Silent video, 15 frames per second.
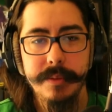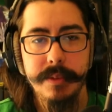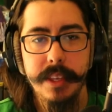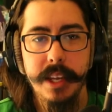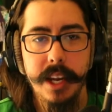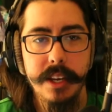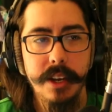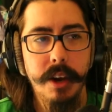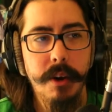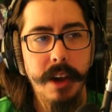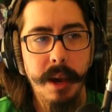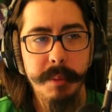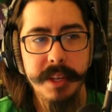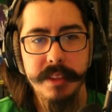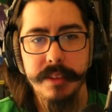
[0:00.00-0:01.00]
And I know
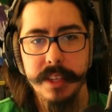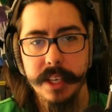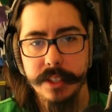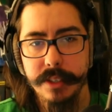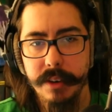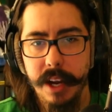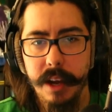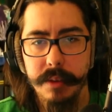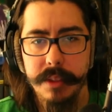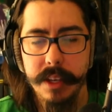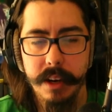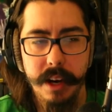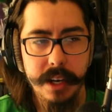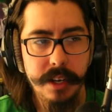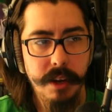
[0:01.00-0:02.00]
how many things are out
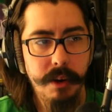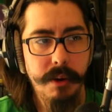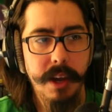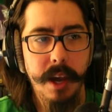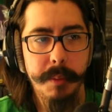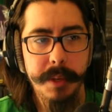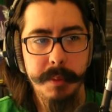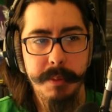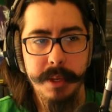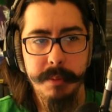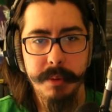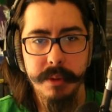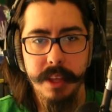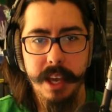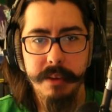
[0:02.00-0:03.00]
there. I know how many
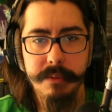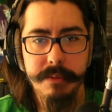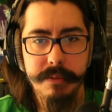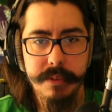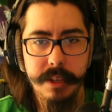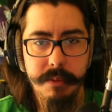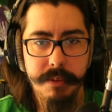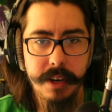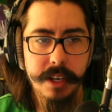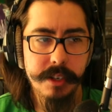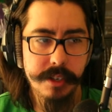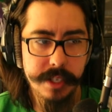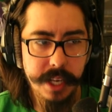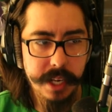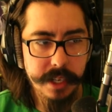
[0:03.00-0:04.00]
people have different
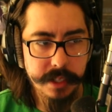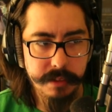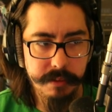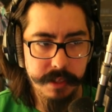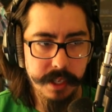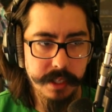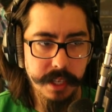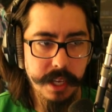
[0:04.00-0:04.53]
understandings of things.